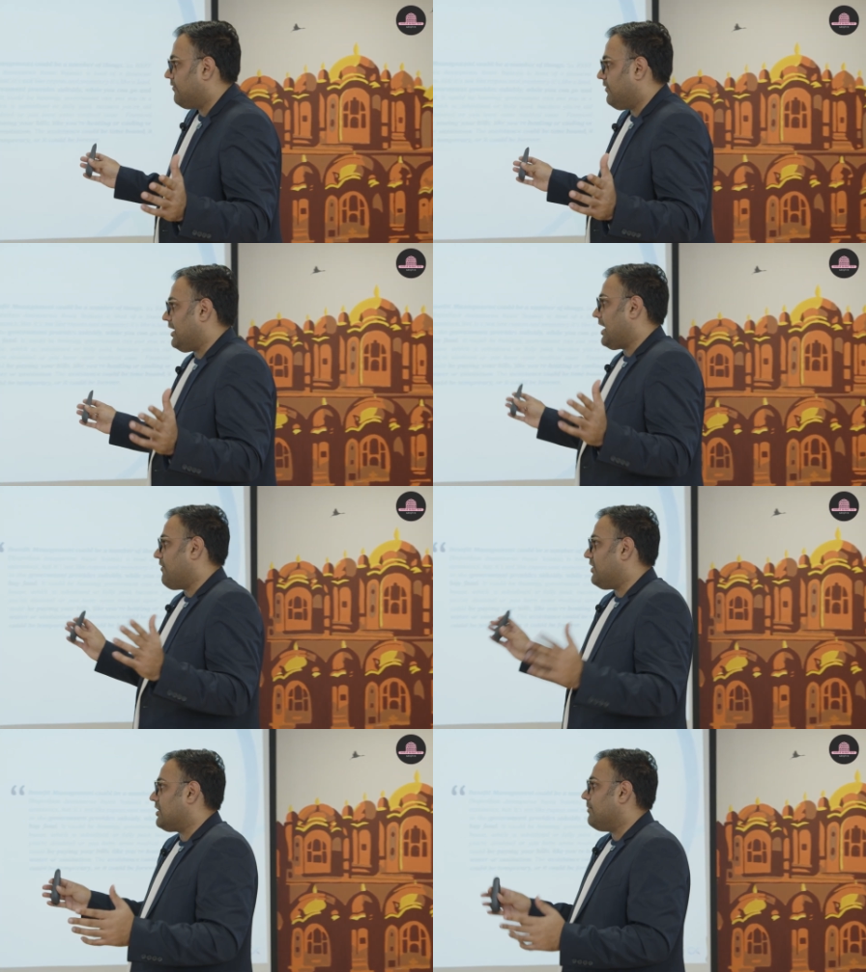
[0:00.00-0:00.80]
We
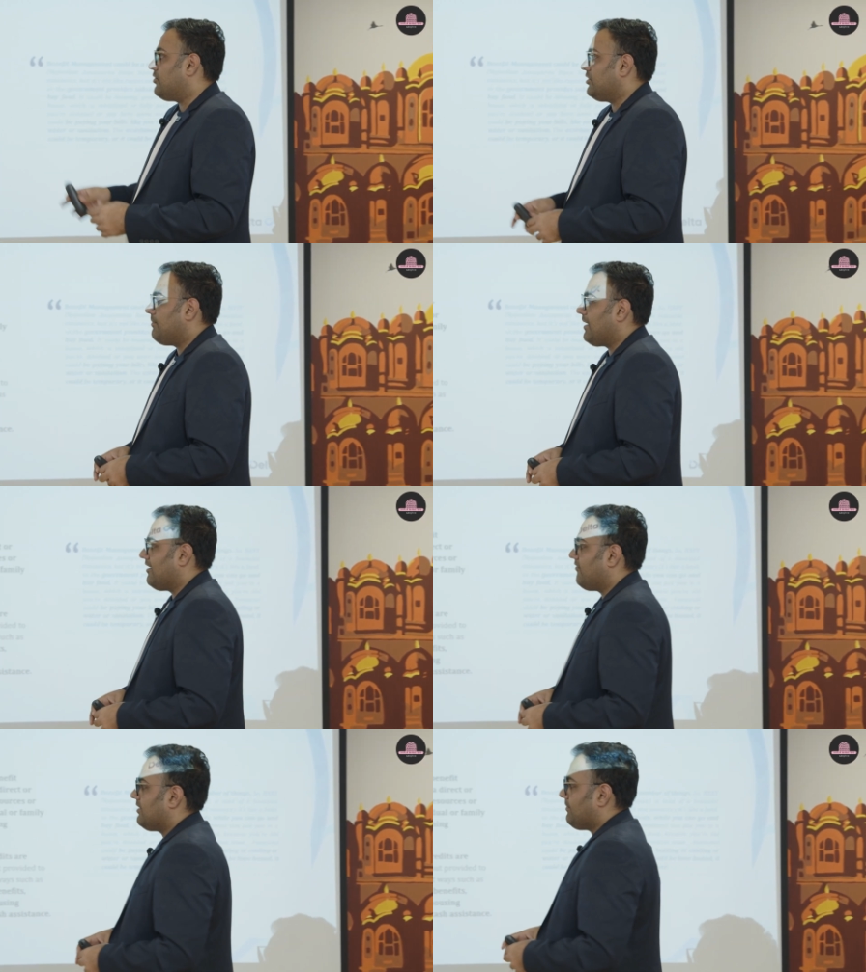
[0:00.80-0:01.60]
haven't come to the
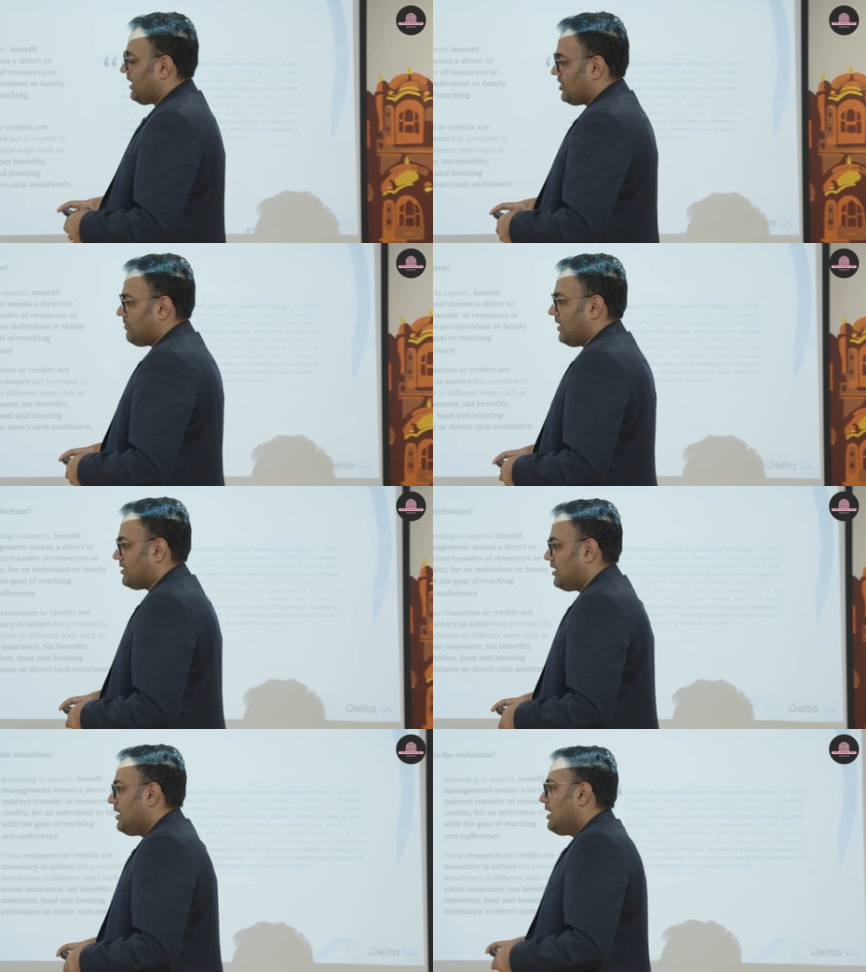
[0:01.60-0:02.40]
benefit management.